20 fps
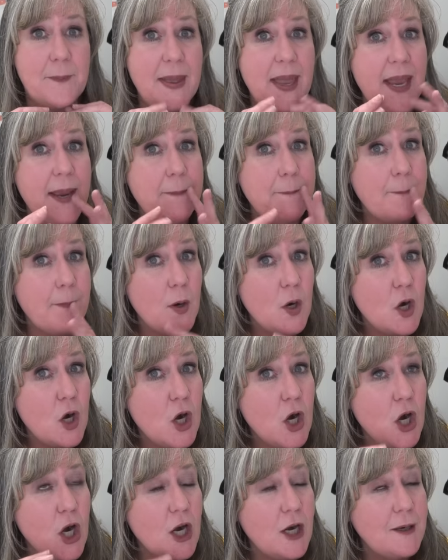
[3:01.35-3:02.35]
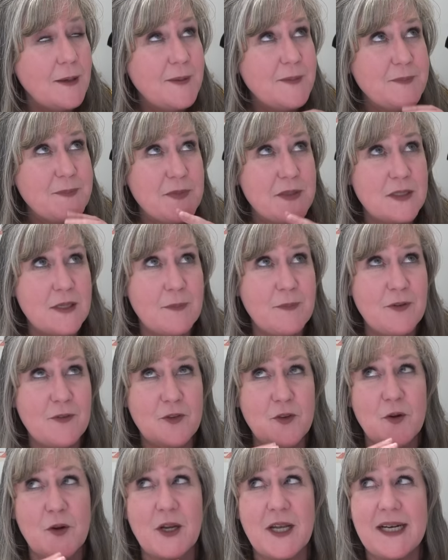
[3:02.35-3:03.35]
paper. Some of
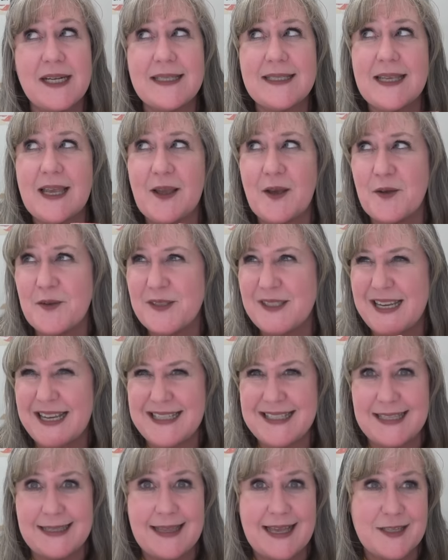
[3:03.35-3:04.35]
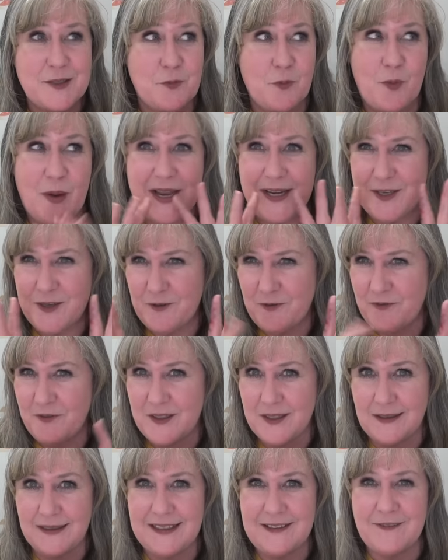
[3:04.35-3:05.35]
you are going to say, oh, Stacey, that's way too
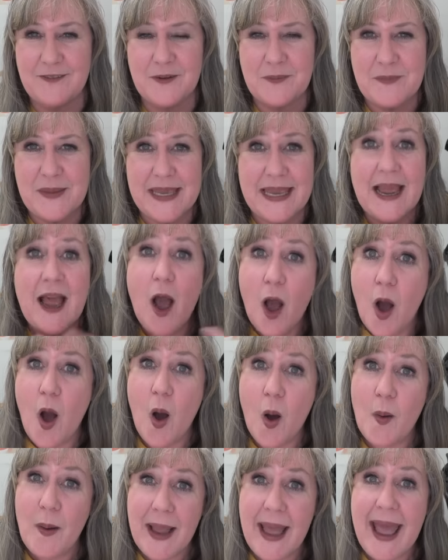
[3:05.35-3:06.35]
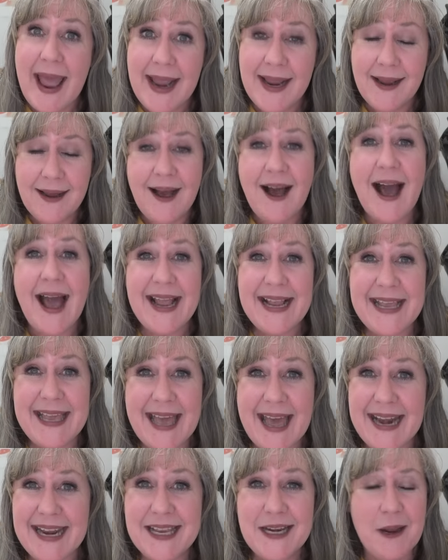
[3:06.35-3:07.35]
fiddly for me. Okay, I
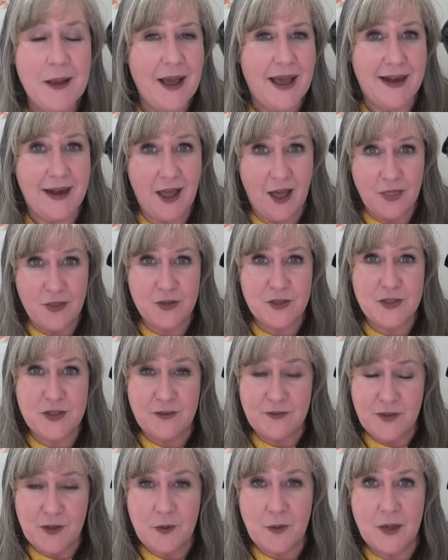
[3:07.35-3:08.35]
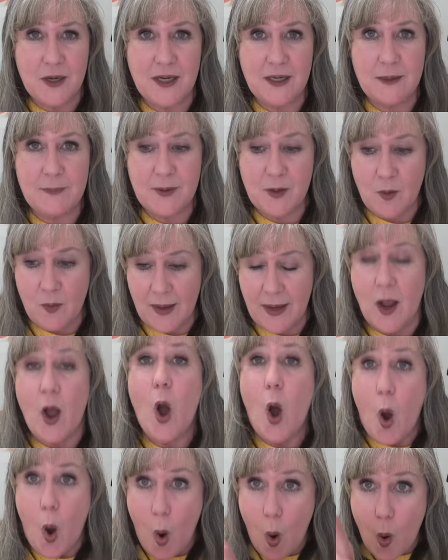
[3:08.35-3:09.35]
get it. And others of you are going to be going,
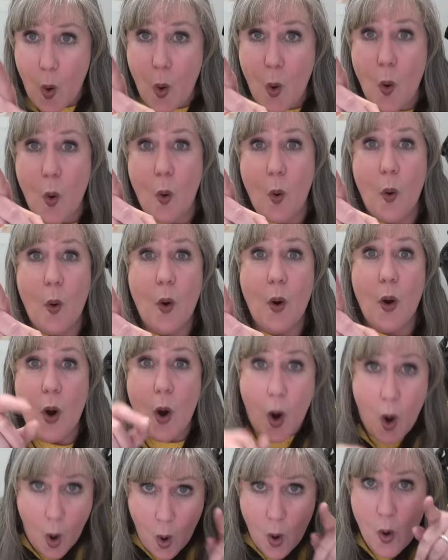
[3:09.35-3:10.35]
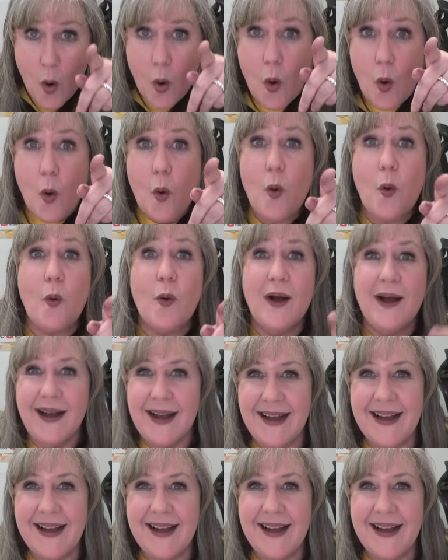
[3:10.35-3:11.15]
oh, oh.